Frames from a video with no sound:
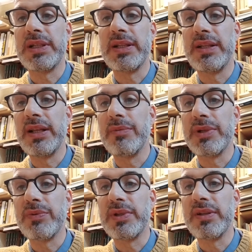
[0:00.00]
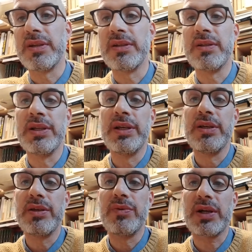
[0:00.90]
the deal between the
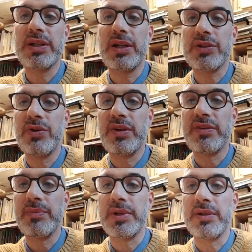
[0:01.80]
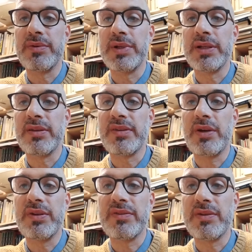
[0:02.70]
Iraqi nationalism and, and the
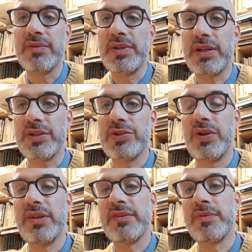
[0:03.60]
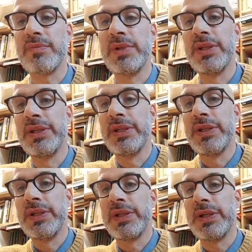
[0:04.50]
Zionist nationalism.
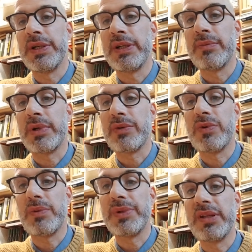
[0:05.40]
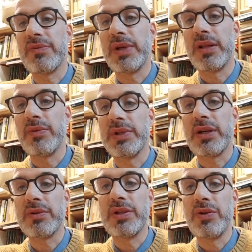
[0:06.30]
Um, I grew up in Israel
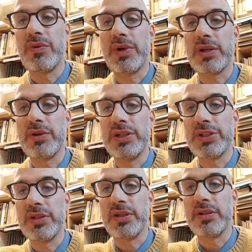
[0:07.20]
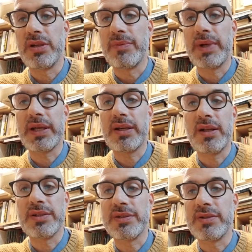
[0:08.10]
without no recognition in my
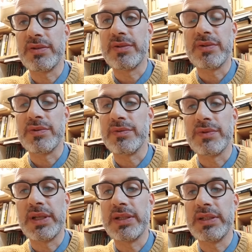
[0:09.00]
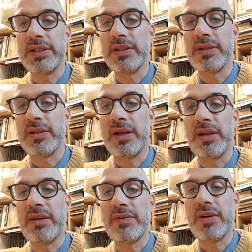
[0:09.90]
culture or any. Uh, I
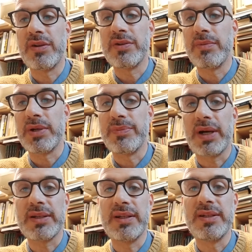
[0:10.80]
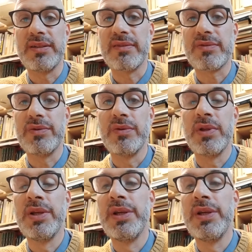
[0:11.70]
never learned about Baghdad in the school.